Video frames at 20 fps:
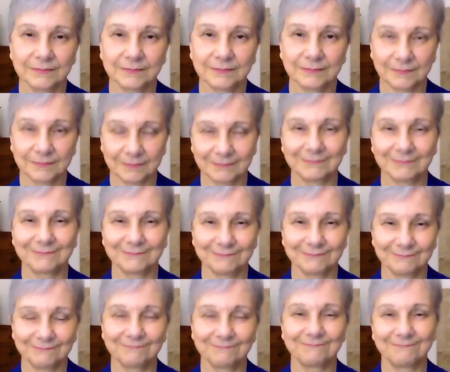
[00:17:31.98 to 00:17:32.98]

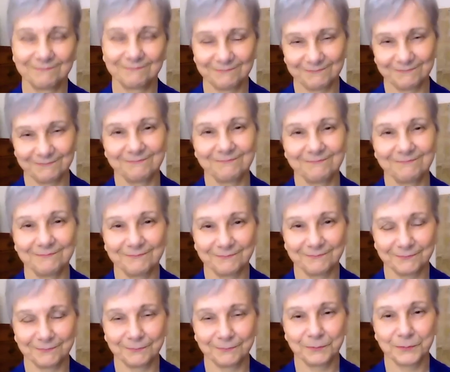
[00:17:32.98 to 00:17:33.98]

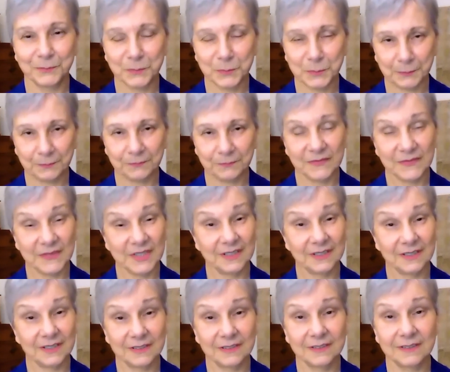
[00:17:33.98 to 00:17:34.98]

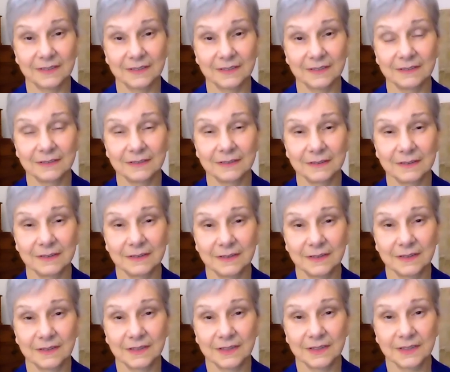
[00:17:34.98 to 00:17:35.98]

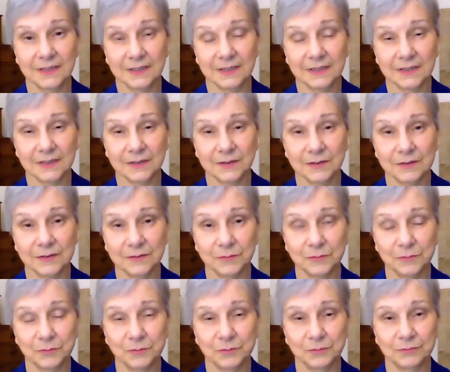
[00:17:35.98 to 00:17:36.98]

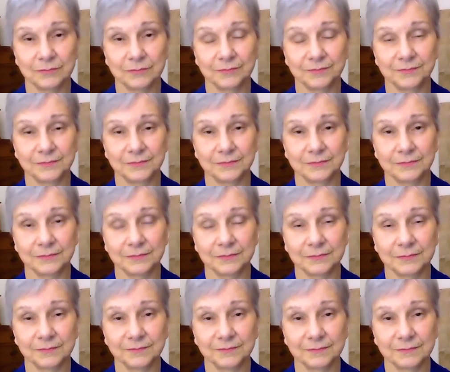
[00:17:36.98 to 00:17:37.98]

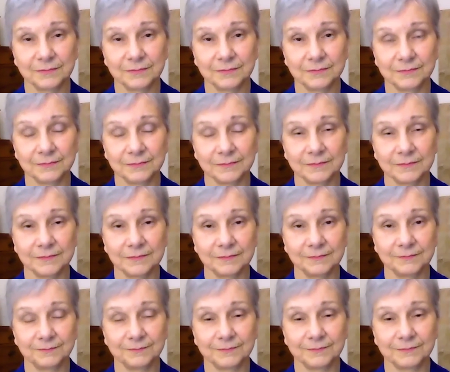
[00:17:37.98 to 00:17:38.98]

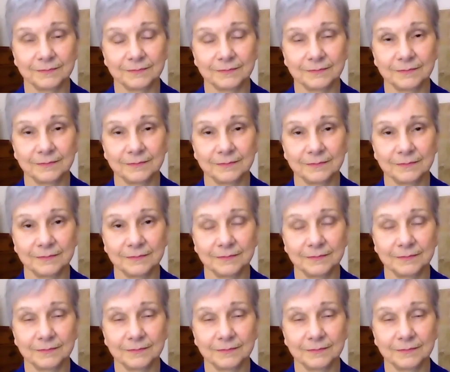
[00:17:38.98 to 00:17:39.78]
The person shown says nothing.